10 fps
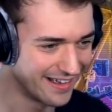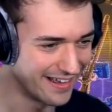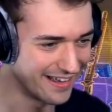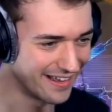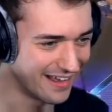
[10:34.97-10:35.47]
a
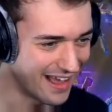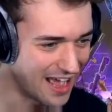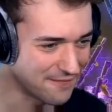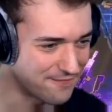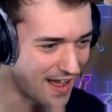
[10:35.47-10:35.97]
turd nut. I
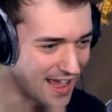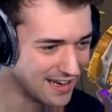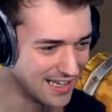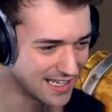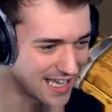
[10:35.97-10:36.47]
you
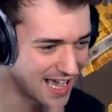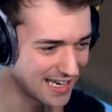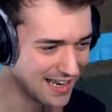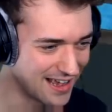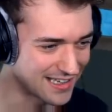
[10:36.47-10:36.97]
finally get
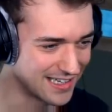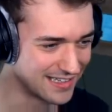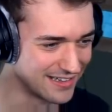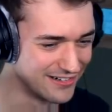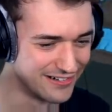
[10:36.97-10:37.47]
lucky,
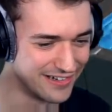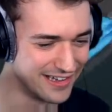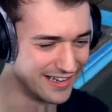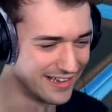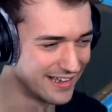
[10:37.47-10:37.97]
dude.
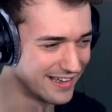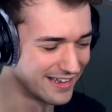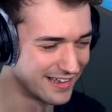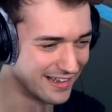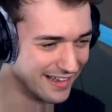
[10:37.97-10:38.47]

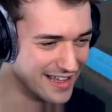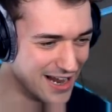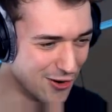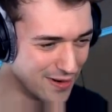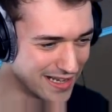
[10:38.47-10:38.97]
Whatever. There
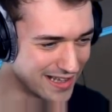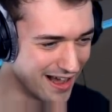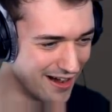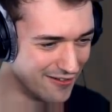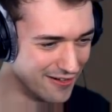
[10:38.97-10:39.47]
dude. we you
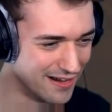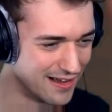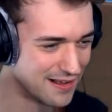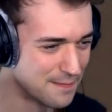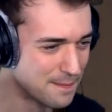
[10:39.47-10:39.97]
go. I
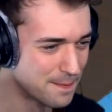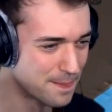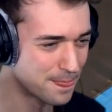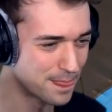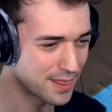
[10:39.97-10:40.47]
get a blue one.
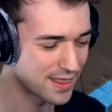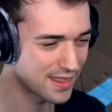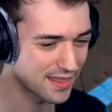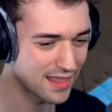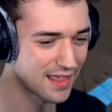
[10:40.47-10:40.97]
I don't even care.
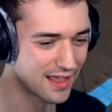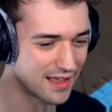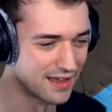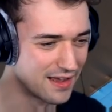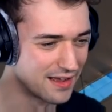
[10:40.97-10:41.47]
Blue's
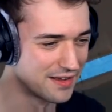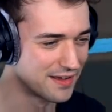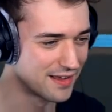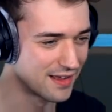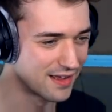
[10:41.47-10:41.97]
prettier than
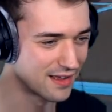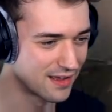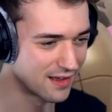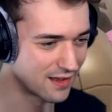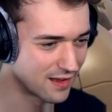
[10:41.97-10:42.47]
gold, anyways,
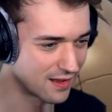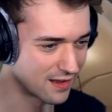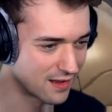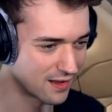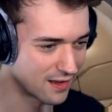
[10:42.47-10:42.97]
eh?
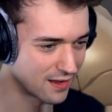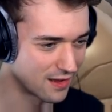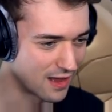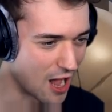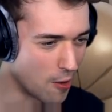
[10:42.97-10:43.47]

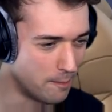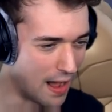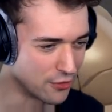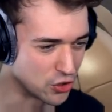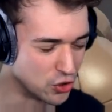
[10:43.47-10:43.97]
How oh,
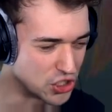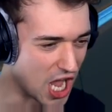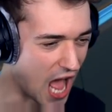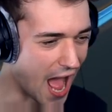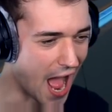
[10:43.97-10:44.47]
about you
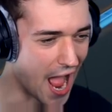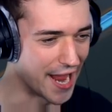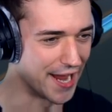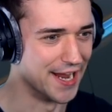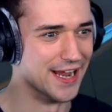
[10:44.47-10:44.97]

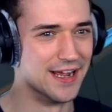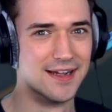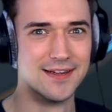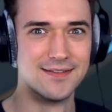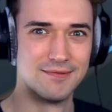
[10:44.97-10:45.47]
die?
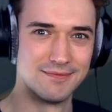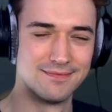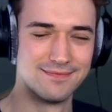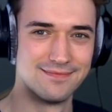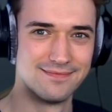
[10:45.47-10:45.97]

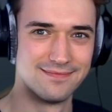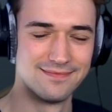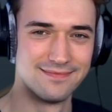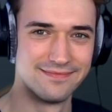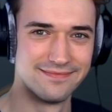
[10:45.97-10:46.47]
Oh,
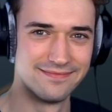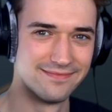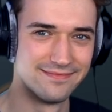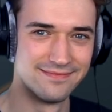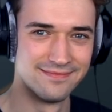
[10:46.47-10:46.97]
jeez, that gun
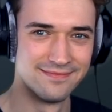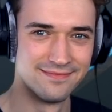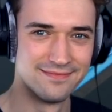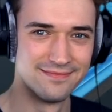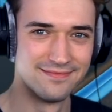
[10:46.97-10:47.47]
sounds
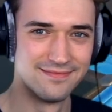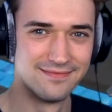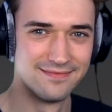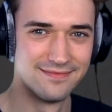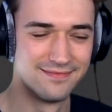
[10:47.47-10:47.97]

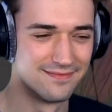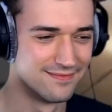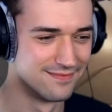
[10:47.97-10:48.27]
manly, dude.